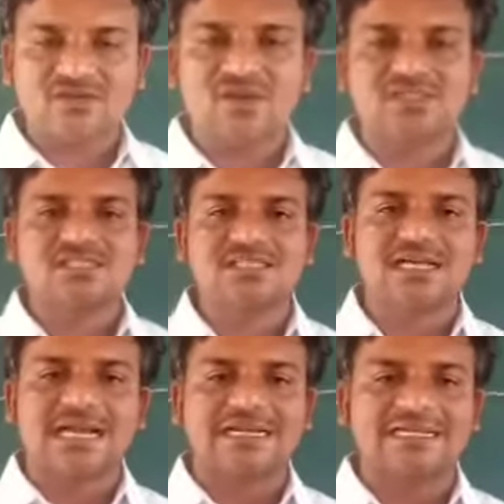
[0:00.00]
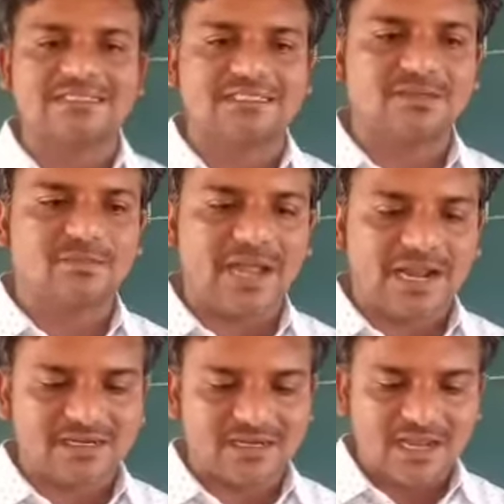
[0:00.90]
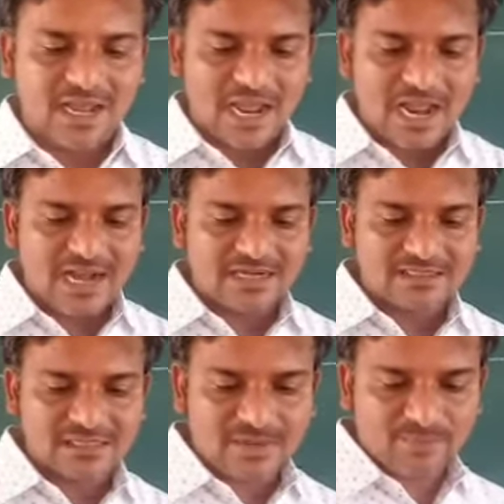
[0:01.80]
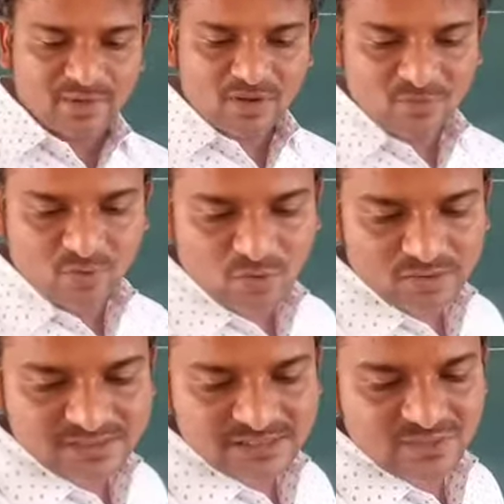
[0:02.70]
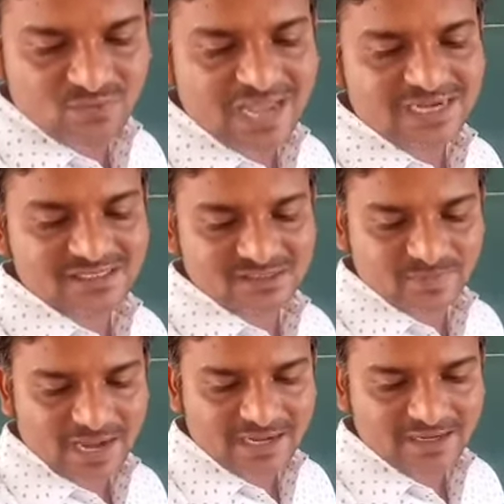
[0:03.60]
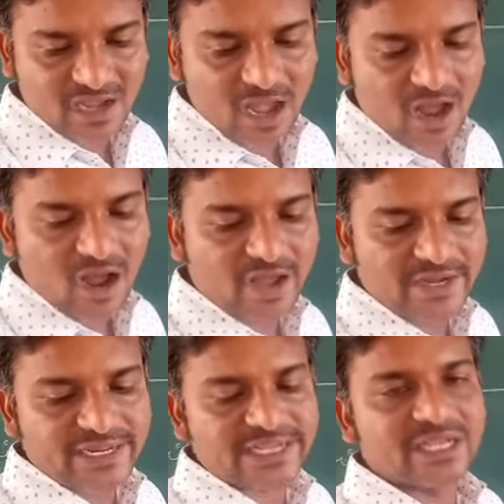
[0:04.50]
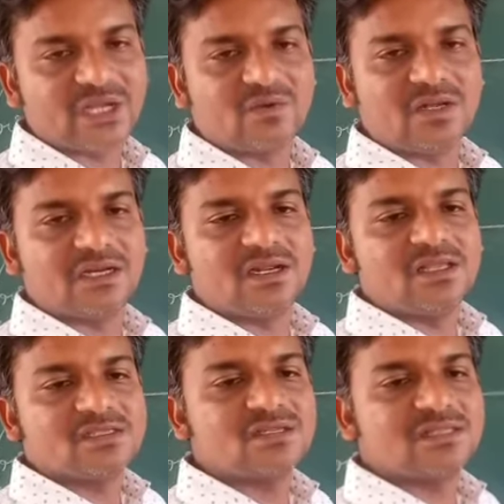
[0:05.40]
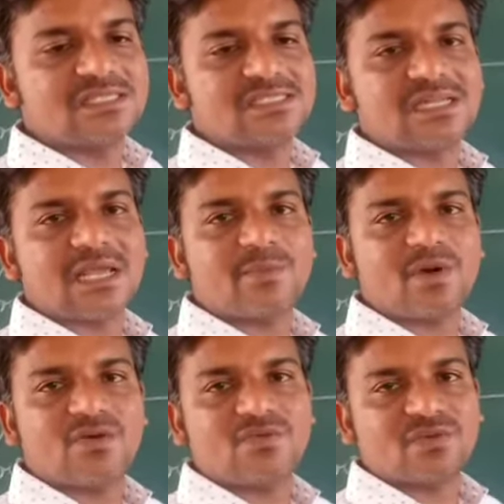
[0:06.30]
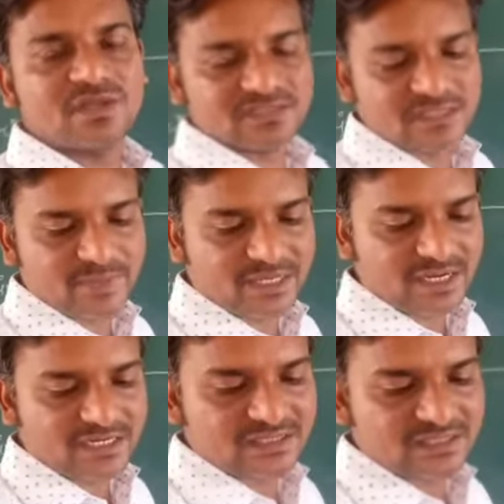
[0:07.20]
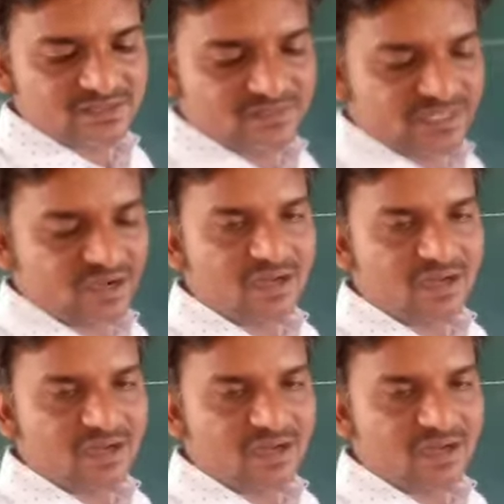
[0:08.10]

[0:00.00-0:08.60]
in the conduction band and the number of holes in the valence band are equal. So this type of semiconductors we call